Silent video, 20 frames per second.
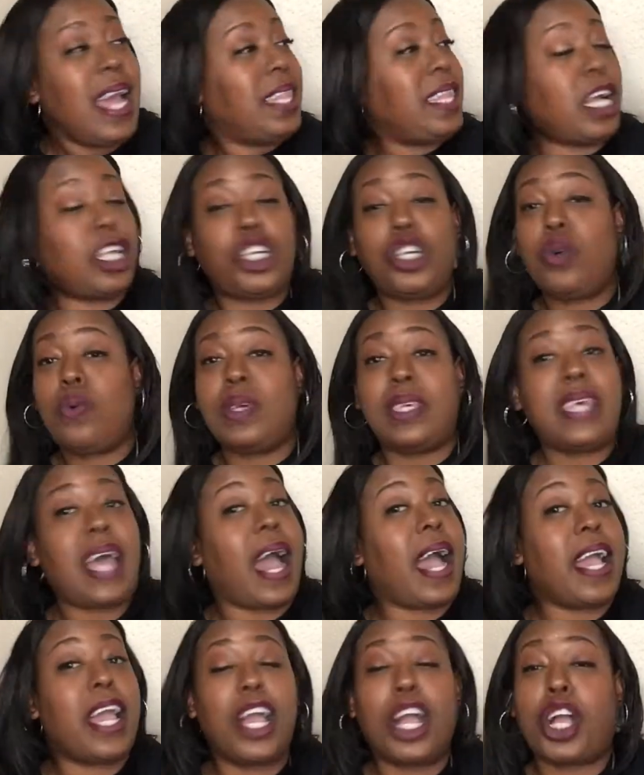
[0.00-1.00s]
that you was
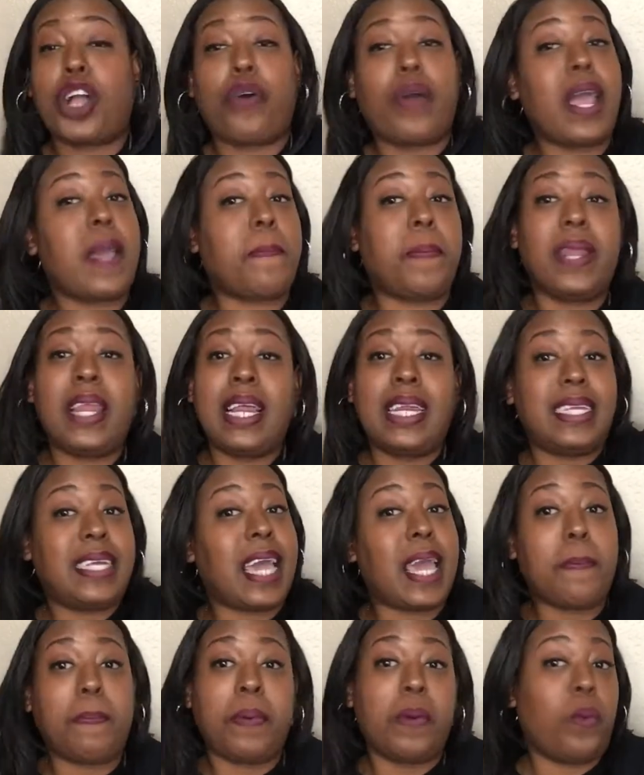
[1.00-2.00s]
out here creeping and
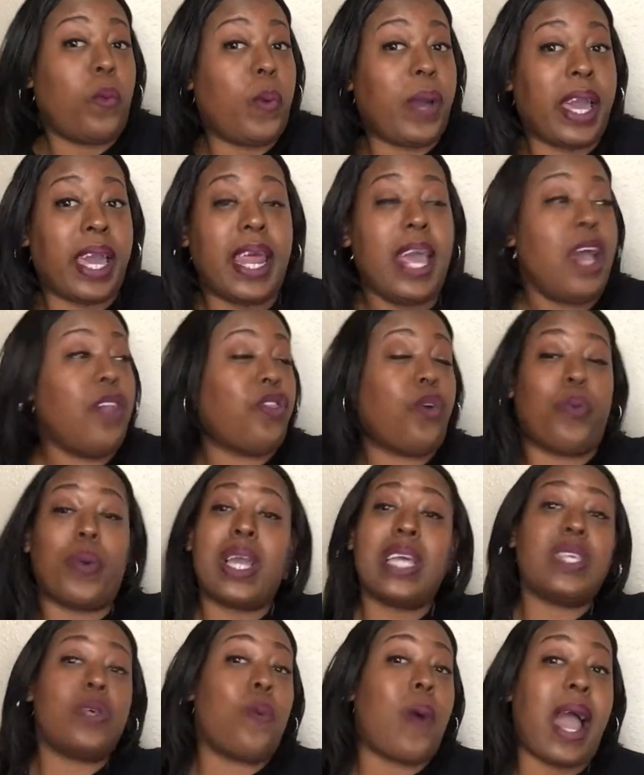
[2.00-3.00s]
deeping with. The
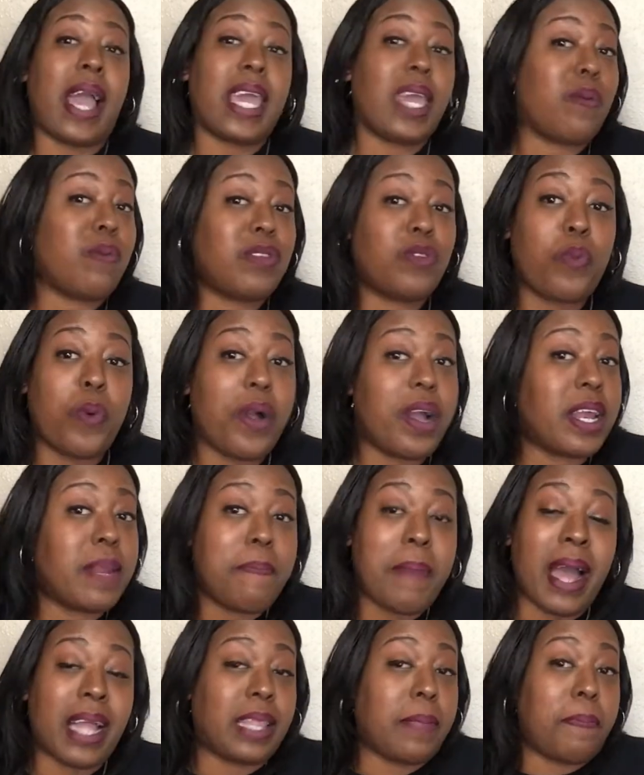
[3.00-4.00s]
reason why he was worried
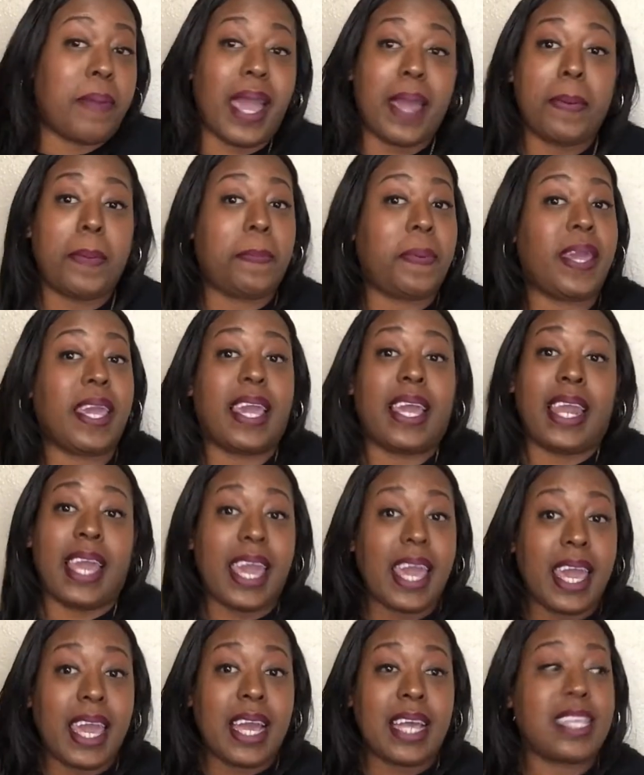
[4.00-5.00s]
about the baby being
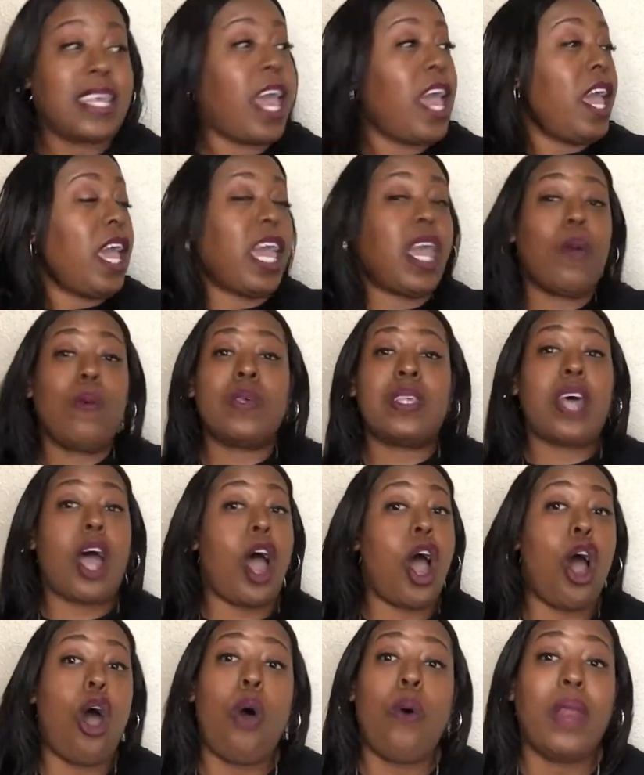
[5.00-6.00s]
his, it was a
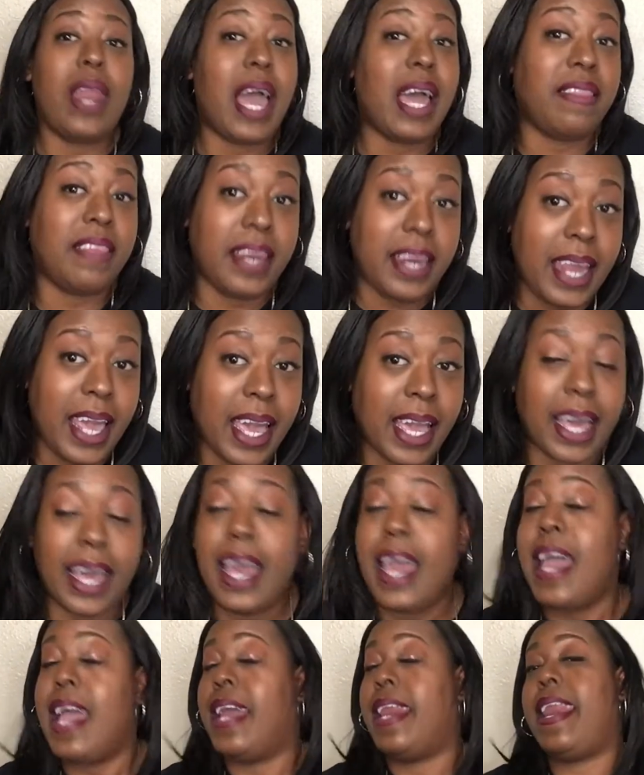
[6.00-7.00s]
whole other nigga.
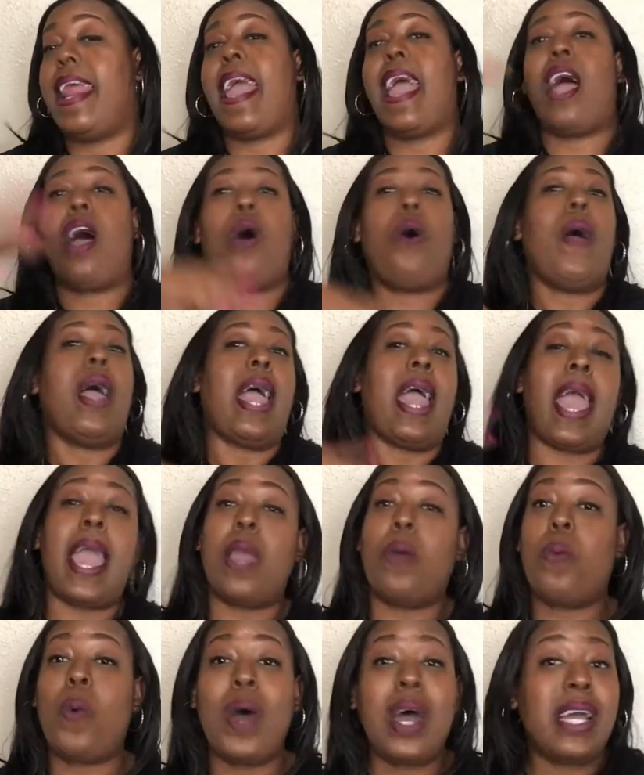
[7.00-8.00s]
Now,
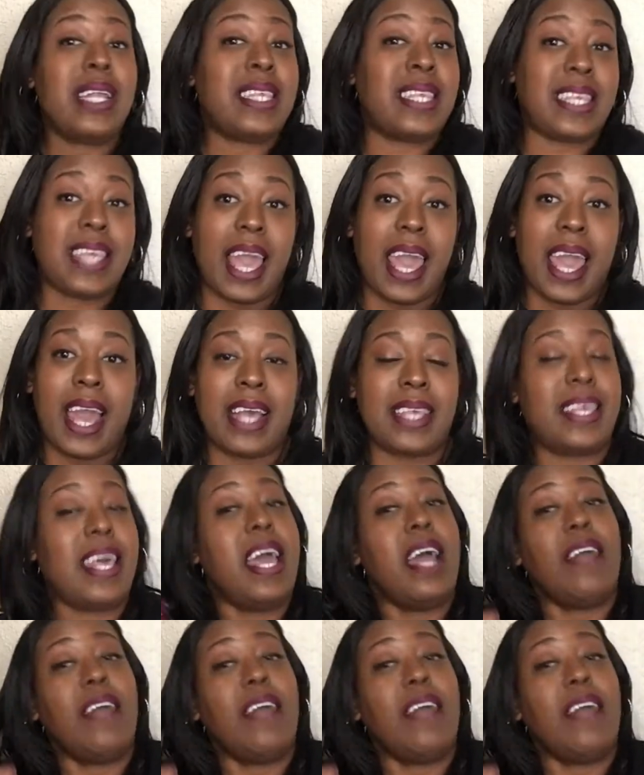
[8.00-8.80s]
A1 says